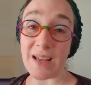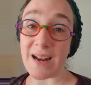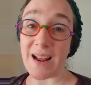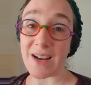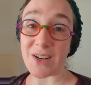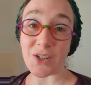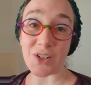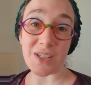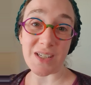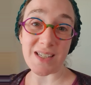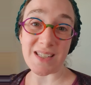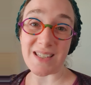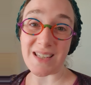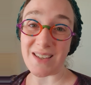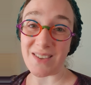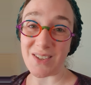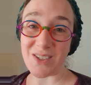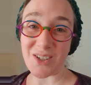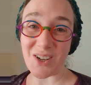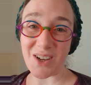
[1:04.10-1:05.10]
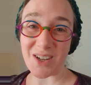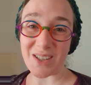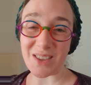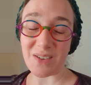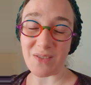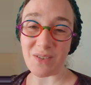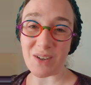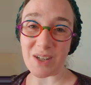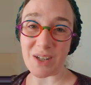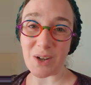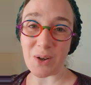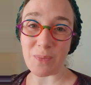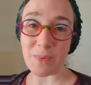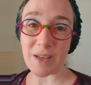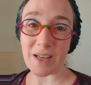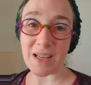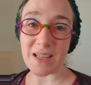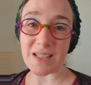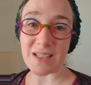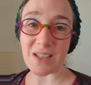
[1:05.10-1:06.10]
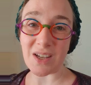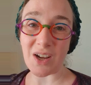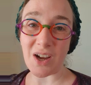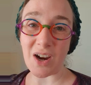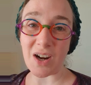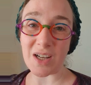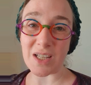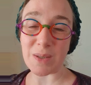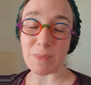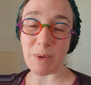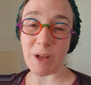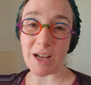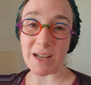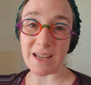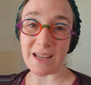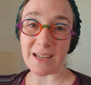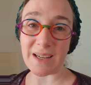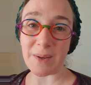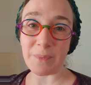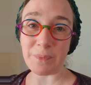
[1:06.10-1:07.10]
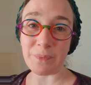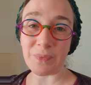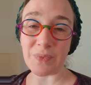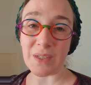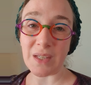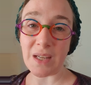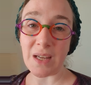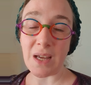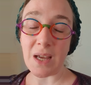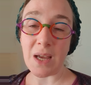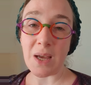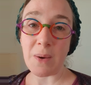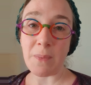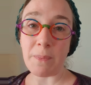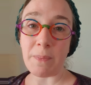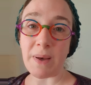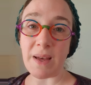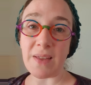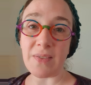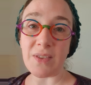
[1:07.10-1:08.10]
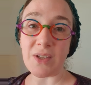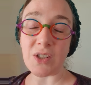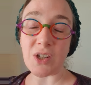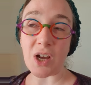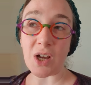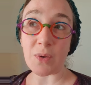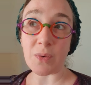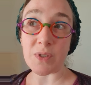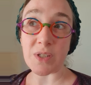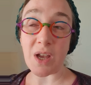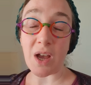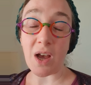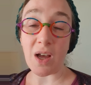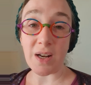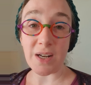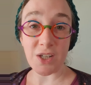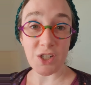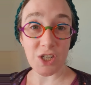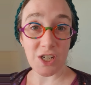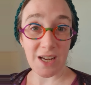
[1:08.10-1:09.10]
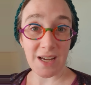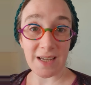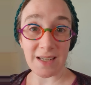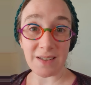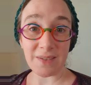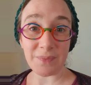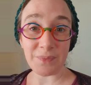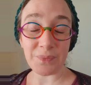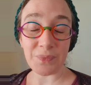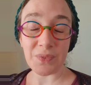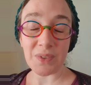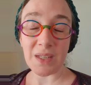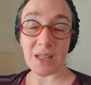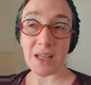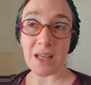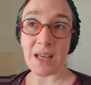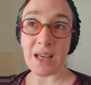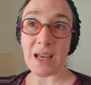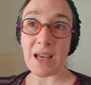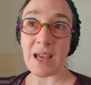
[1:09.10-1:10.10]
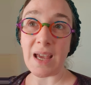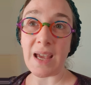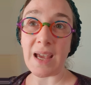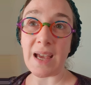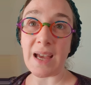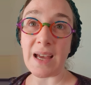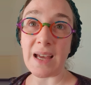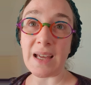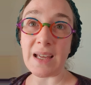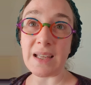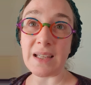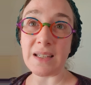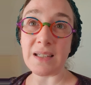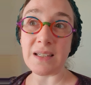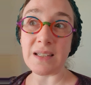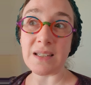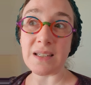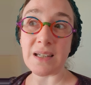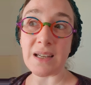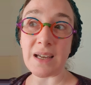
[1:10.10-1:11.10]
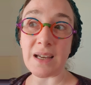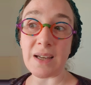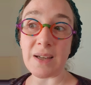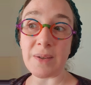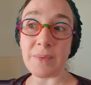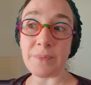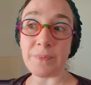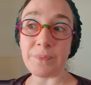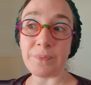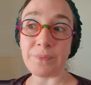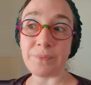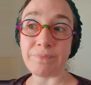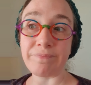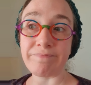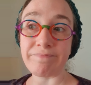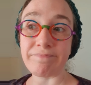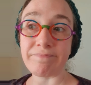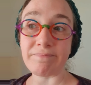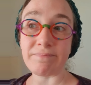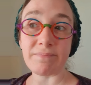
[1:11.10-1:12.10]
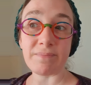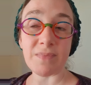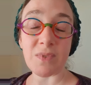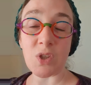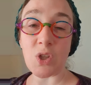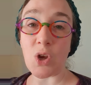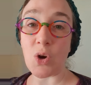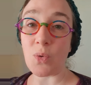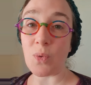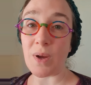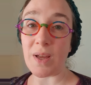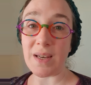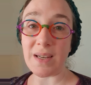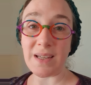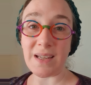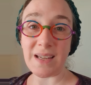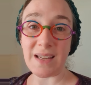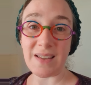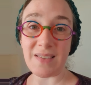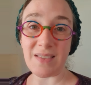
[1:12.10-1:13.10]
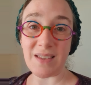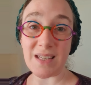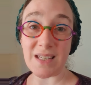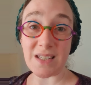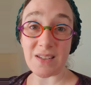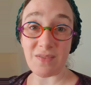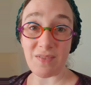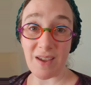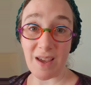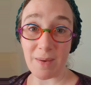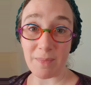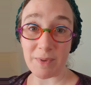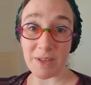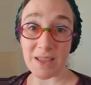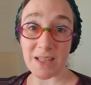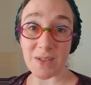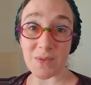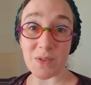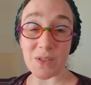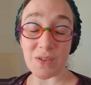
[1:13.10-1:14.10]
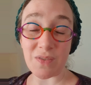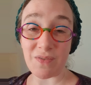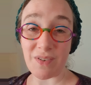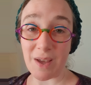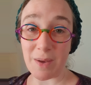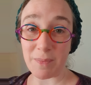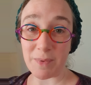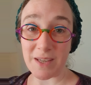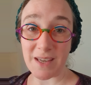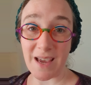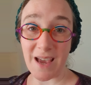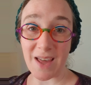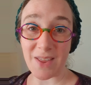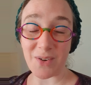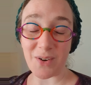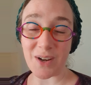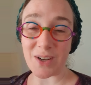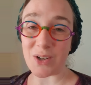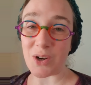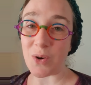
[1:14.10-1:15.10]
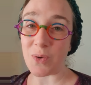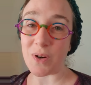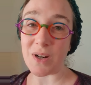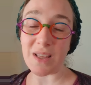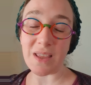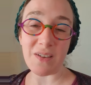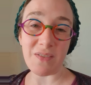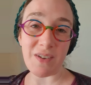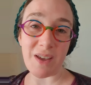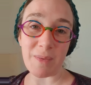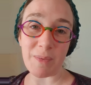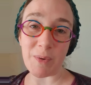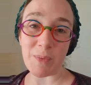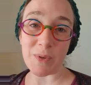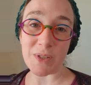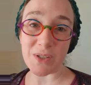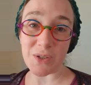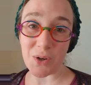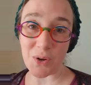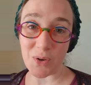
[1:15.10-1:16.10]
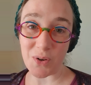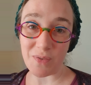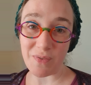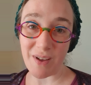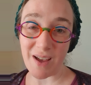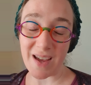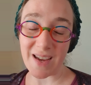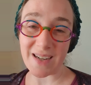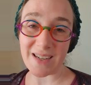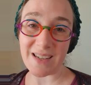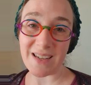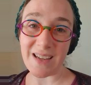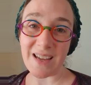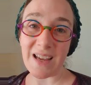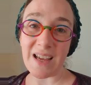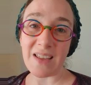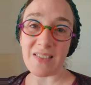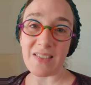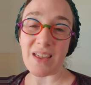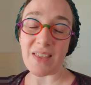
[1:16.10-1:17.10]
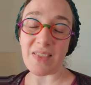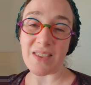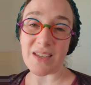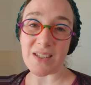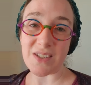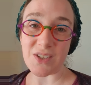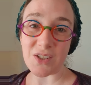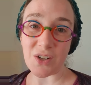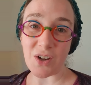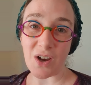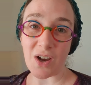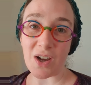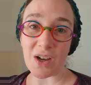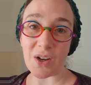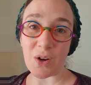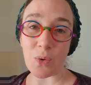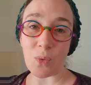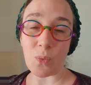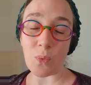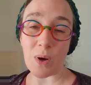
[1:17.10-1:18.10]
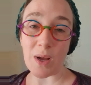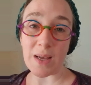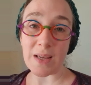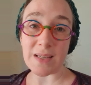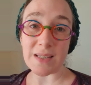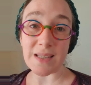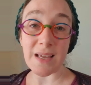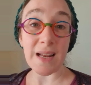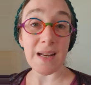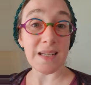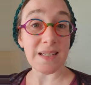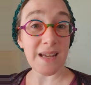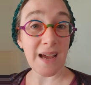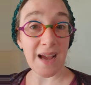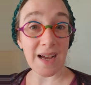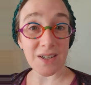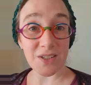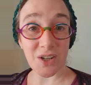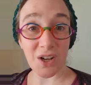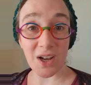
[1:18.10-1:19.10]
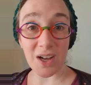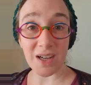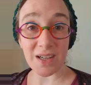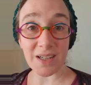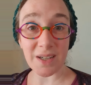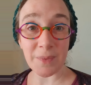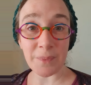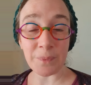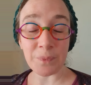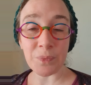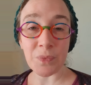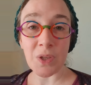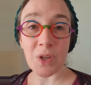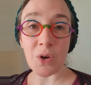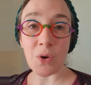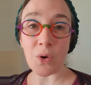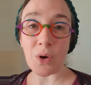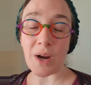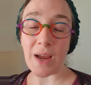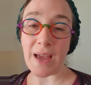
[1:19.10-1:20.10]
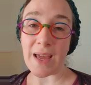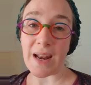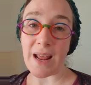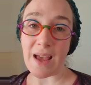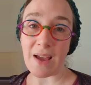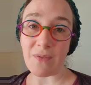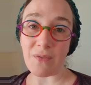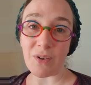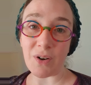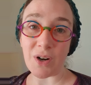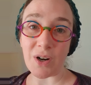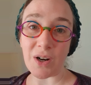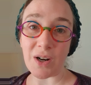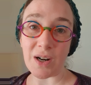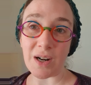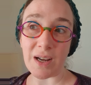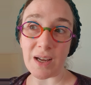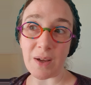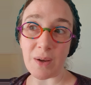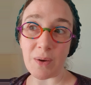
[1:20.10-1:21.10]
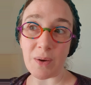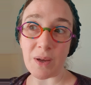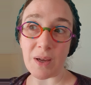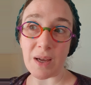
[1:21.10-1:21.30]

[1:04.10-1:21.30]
can't actually see the dog in the video because the car is blocking him. But the dog was on a chain, and no one in this family, this was a family gathering, no one in the family was notified that this dog was an attack dog or had ever